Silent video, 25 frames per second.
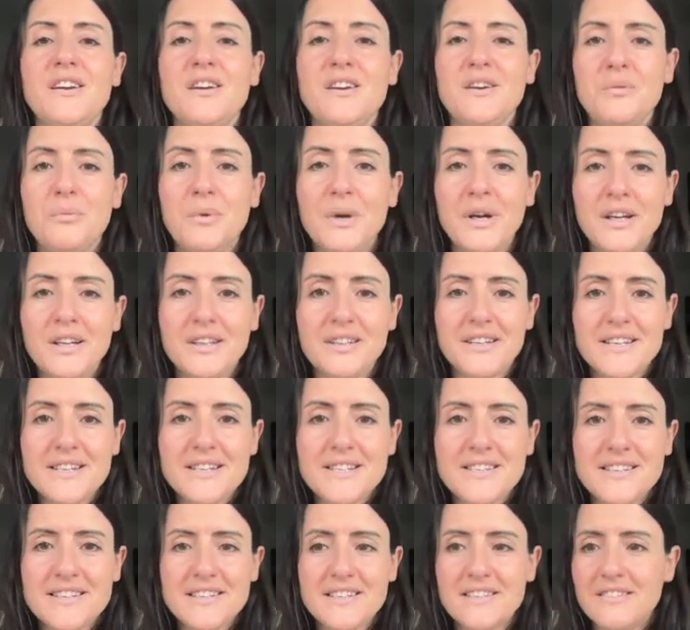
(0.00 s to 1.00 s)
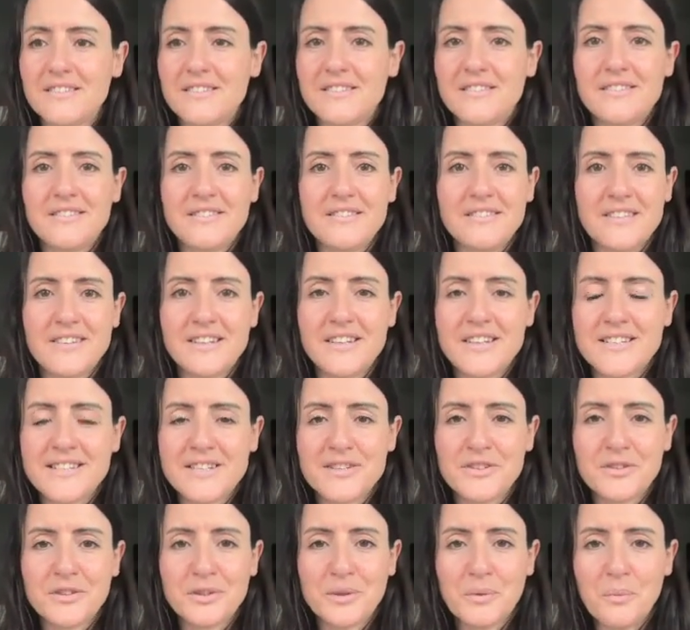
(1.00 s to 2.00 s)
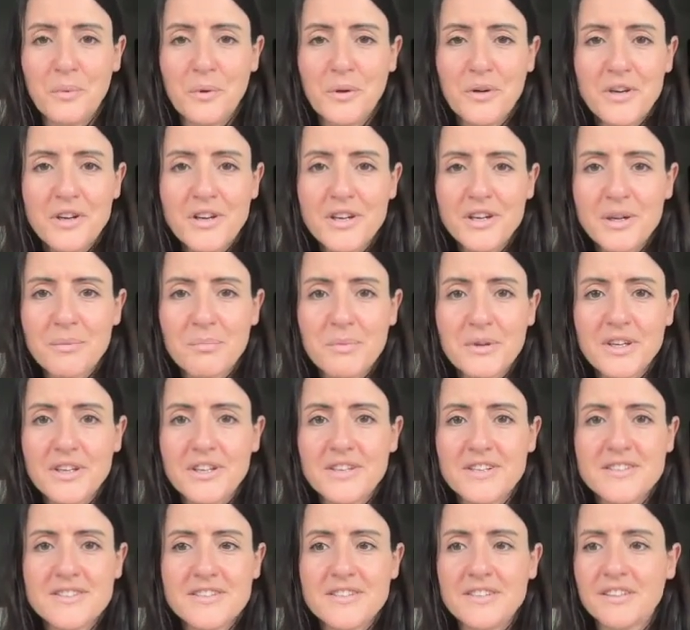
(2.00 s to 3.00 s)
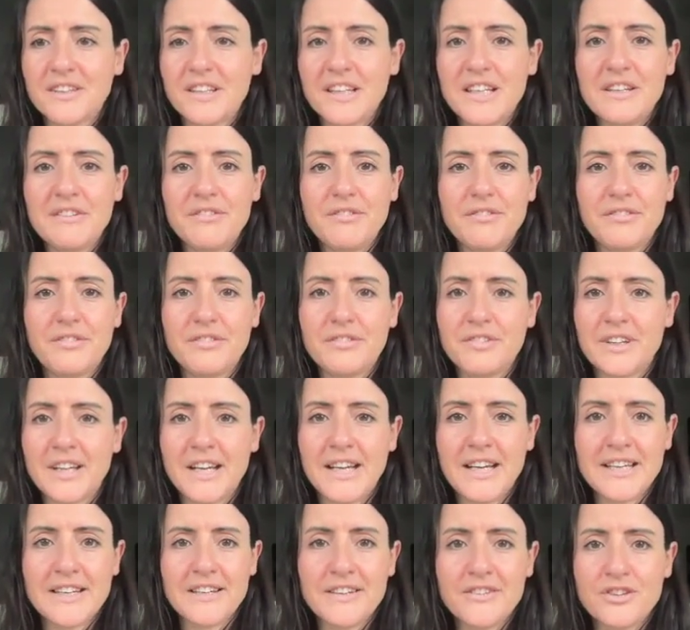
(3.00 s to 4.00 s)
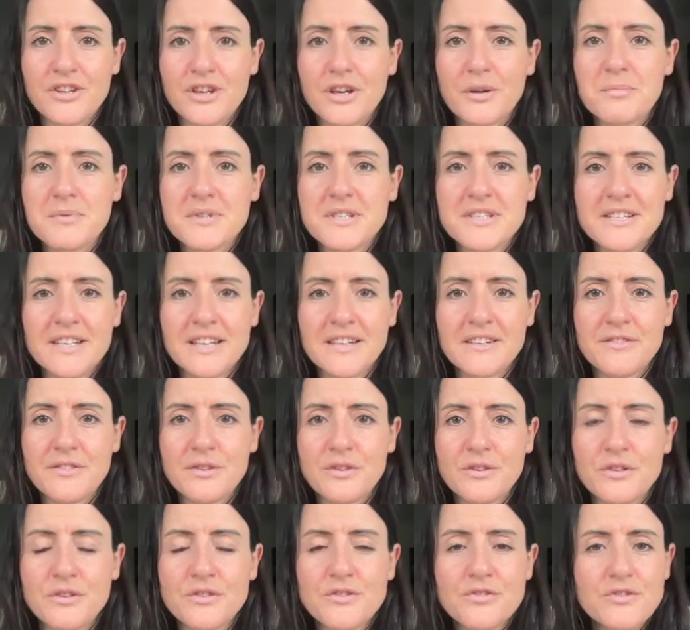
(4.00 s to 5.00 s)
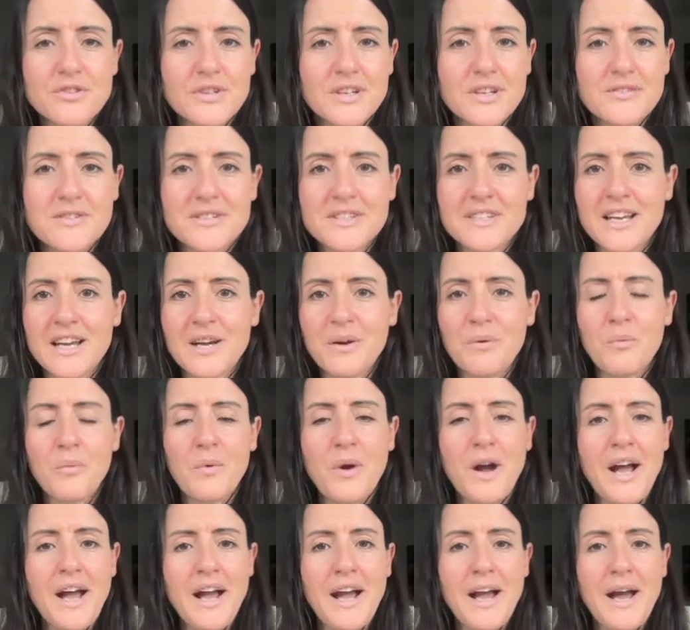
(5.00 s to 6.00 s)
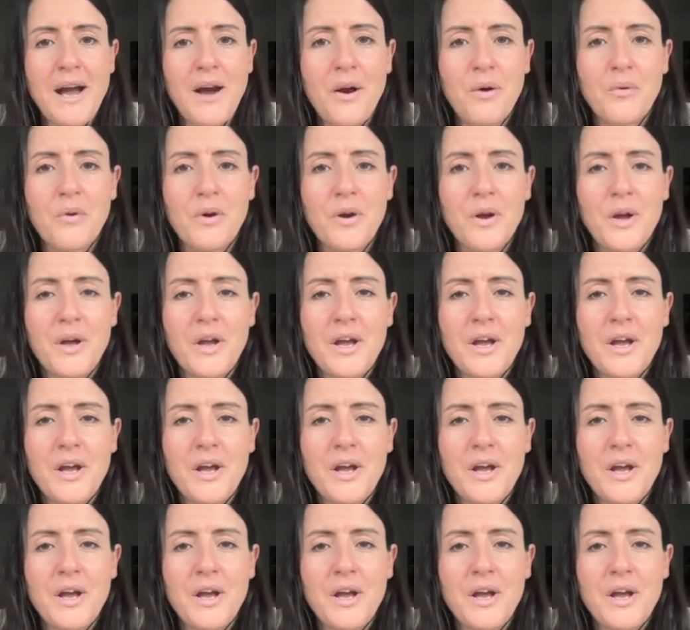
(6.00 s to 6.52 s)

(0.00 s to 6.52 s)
well, is it going to work because they live like at the opposite side of the country? And I was like, wow.